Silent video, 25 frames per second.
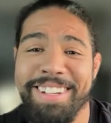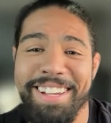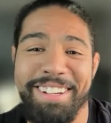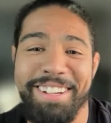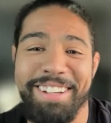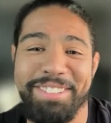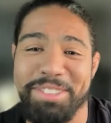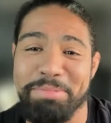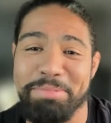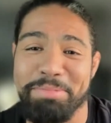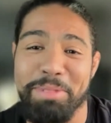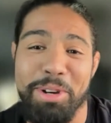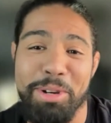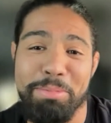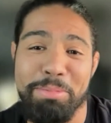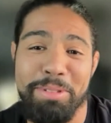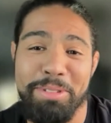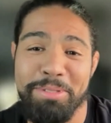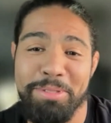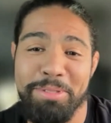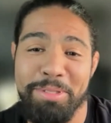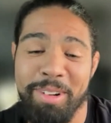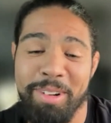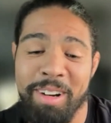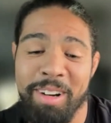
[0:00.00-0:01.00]
I've smoked
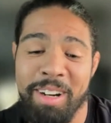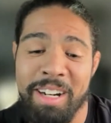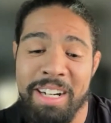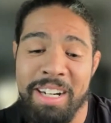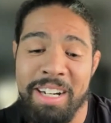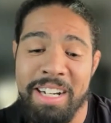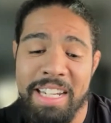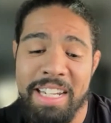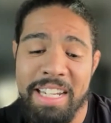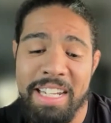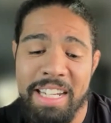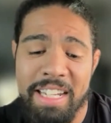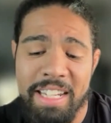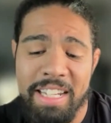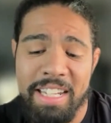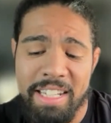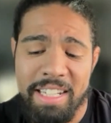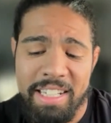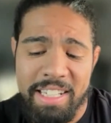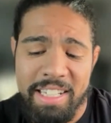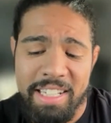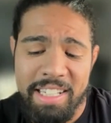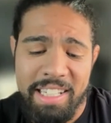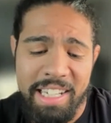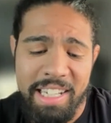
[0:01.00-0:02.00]
before,
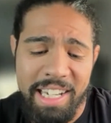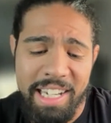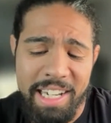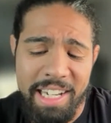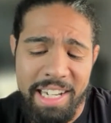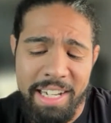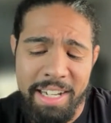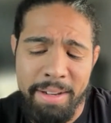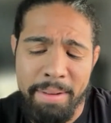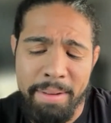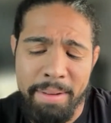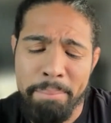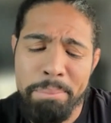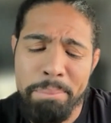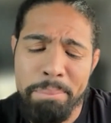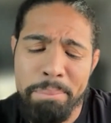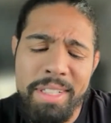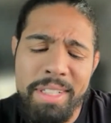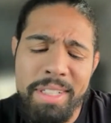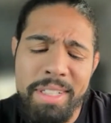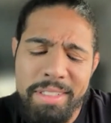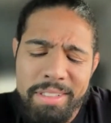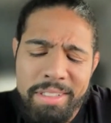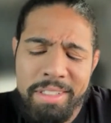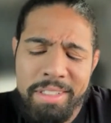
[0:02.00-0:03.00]
um,
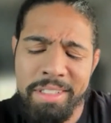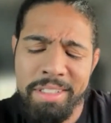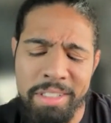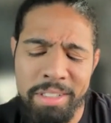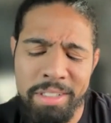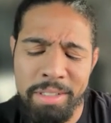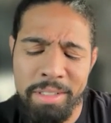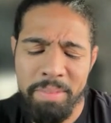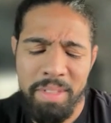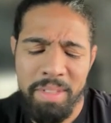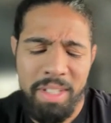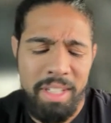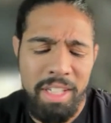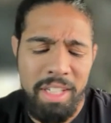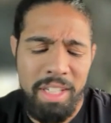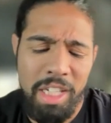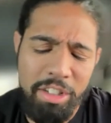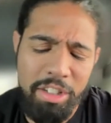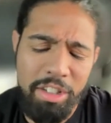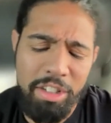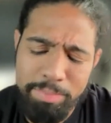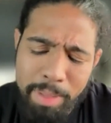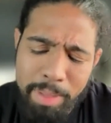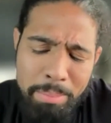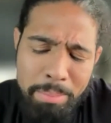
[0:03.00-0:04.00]
but you know,
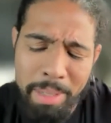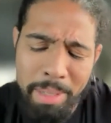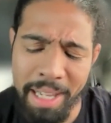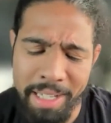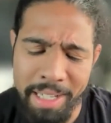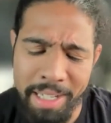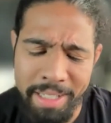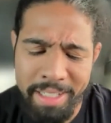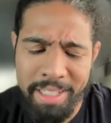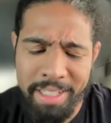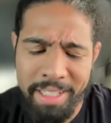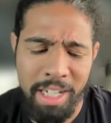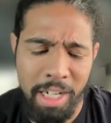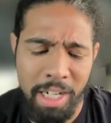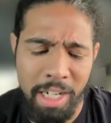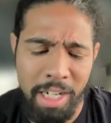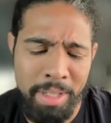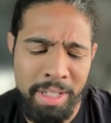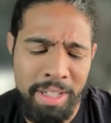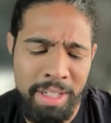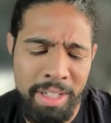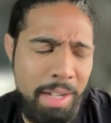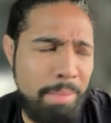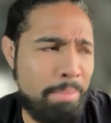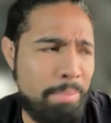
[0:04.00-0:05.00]
helps my body. I
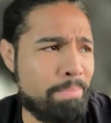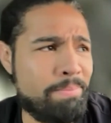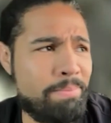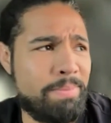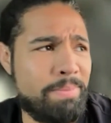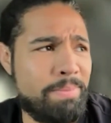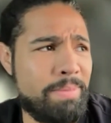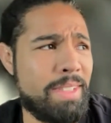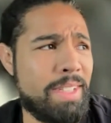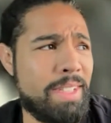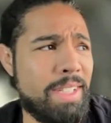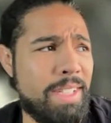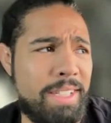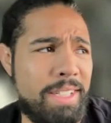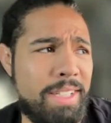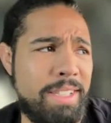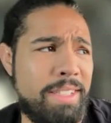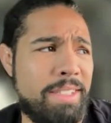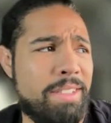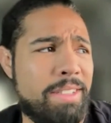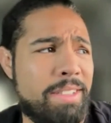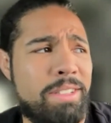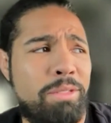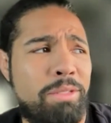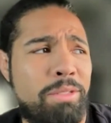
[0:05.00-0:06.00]
mean, I'm
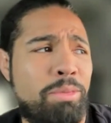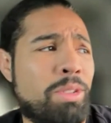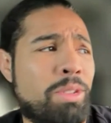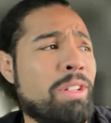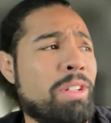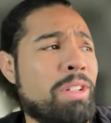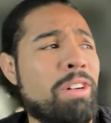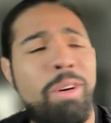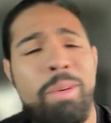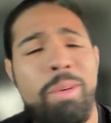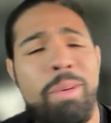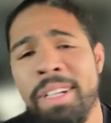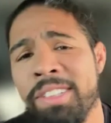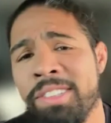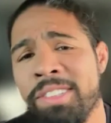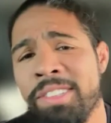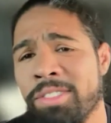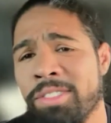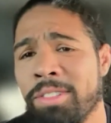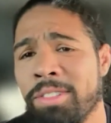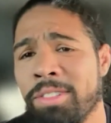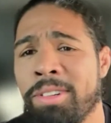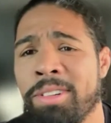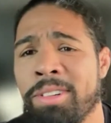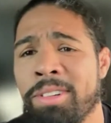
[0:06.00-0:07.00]
we're always
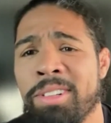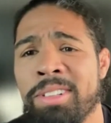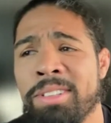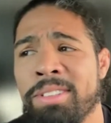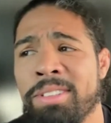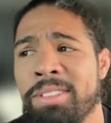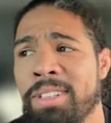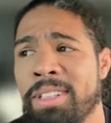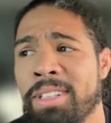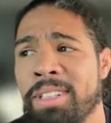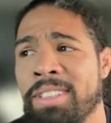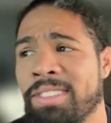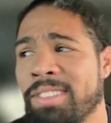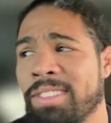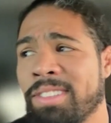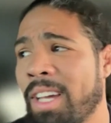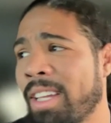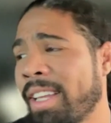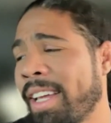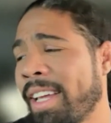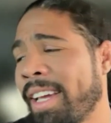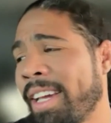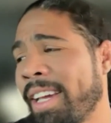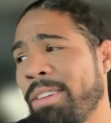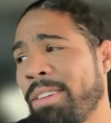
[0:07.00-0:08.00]
sore. It's not
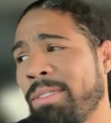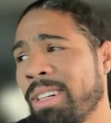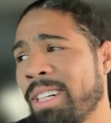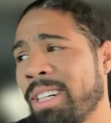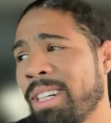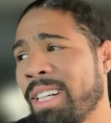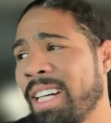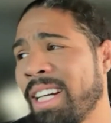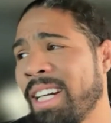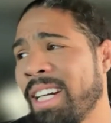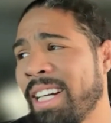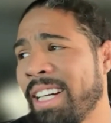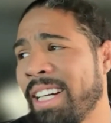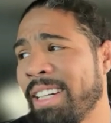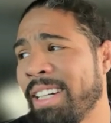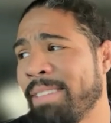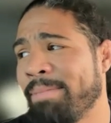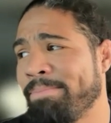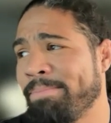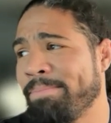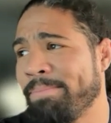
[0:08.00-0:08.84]
like we're um,